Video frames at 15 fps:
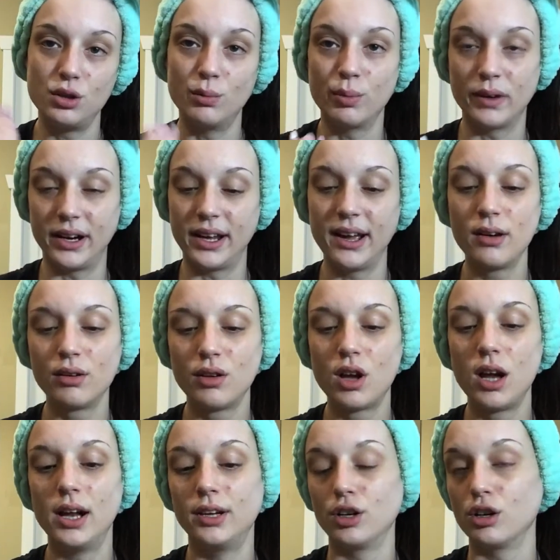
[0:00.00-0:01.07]
you break out a
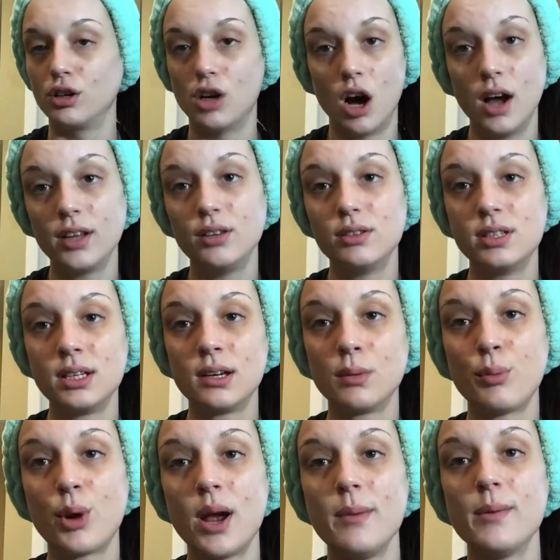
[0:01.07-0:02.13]
lot and you're not using a
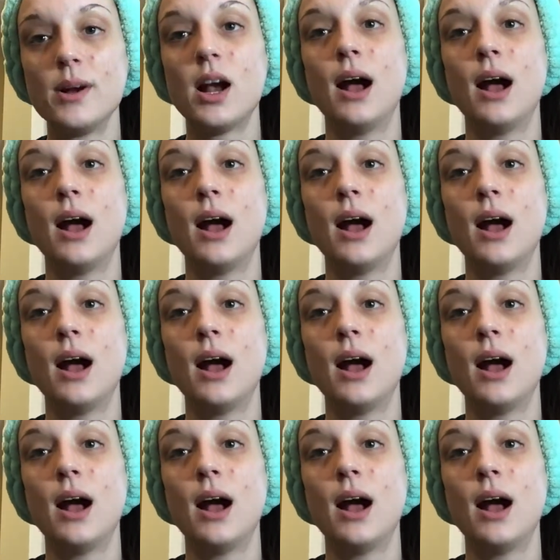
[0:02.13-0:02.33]
primer,